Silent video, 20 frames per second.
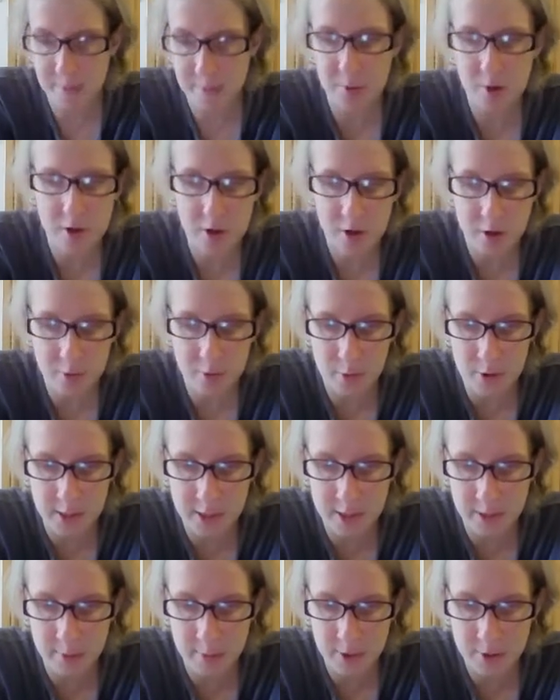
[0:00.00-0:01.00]
going to worry
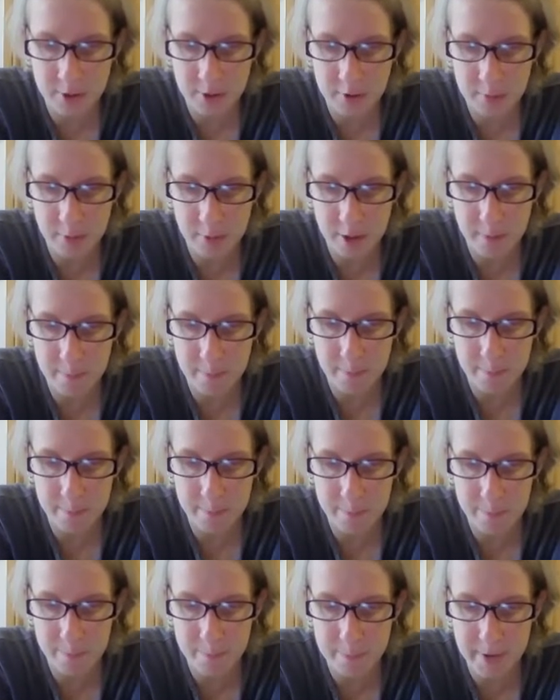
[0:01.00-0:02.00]
too much because I'm going to
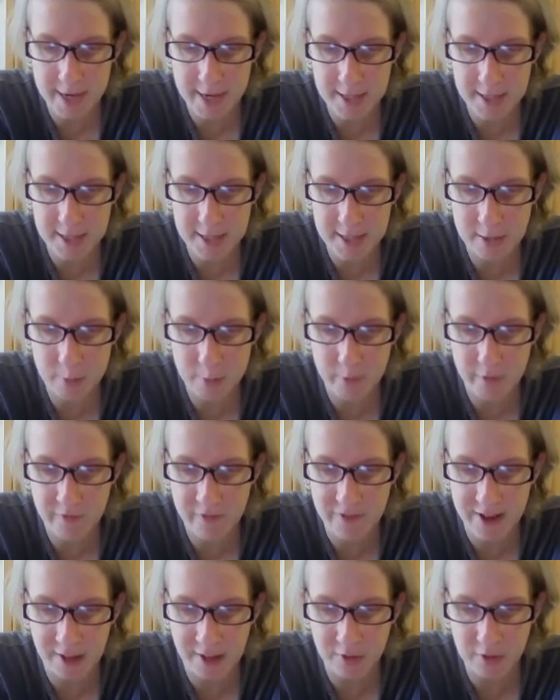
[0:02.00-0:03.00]
base this with
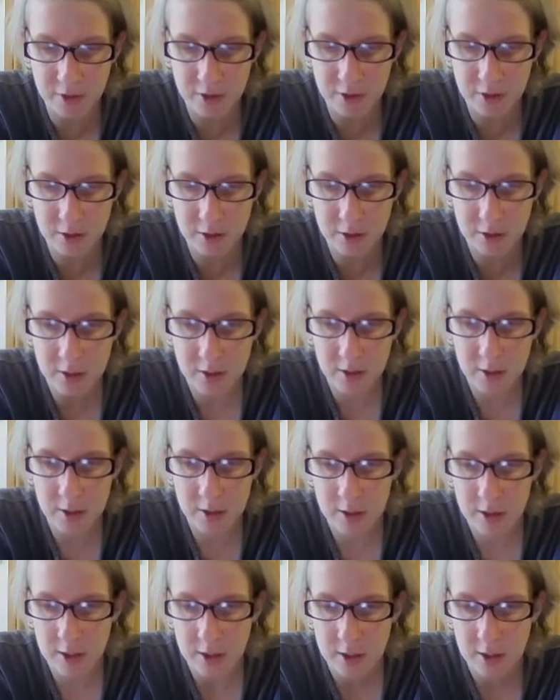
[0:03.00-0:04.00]
felt
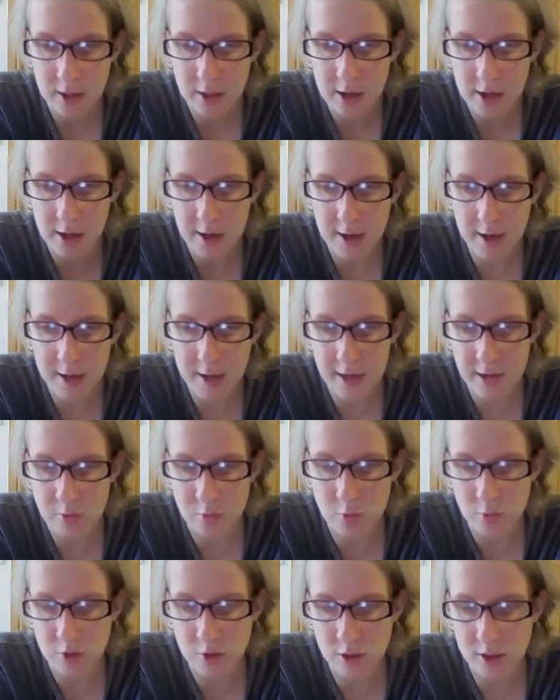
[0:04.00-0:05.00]
in
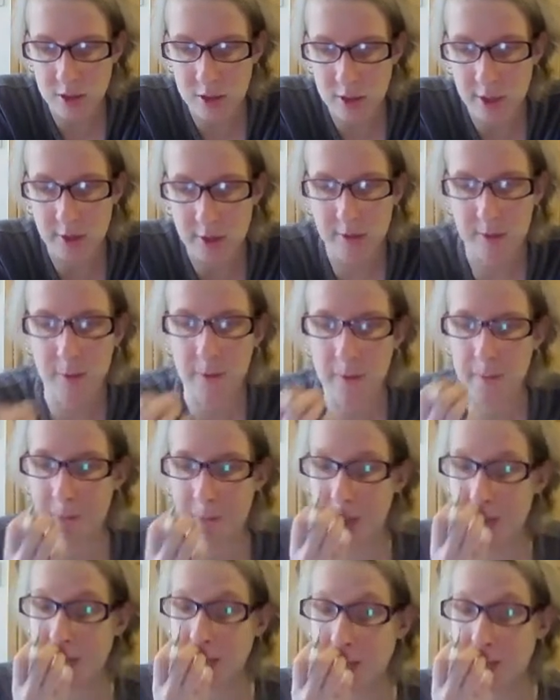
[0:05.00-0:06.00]
order that
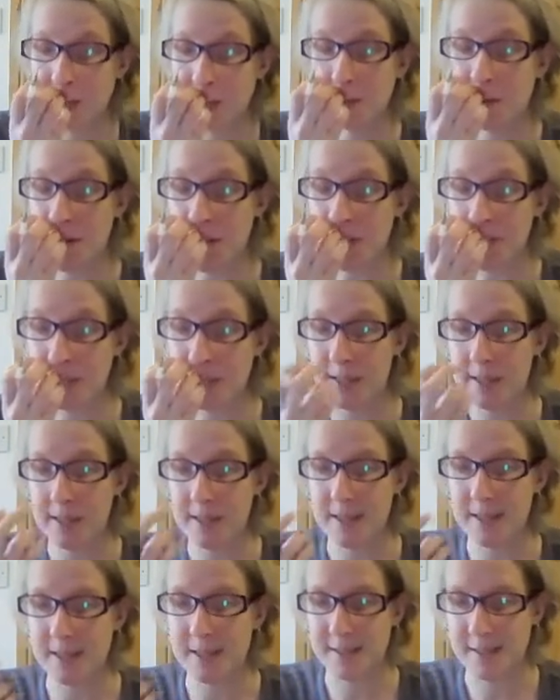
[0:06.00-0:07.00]
he doesn't scratch and he
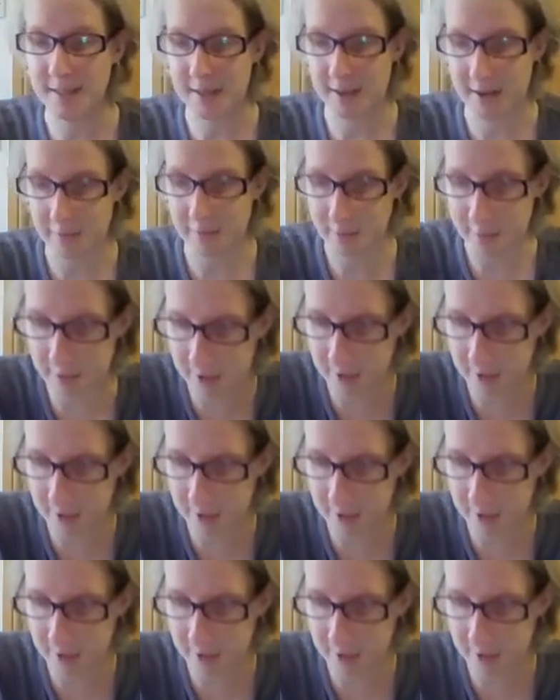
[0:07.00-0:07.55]
can sit comfortably on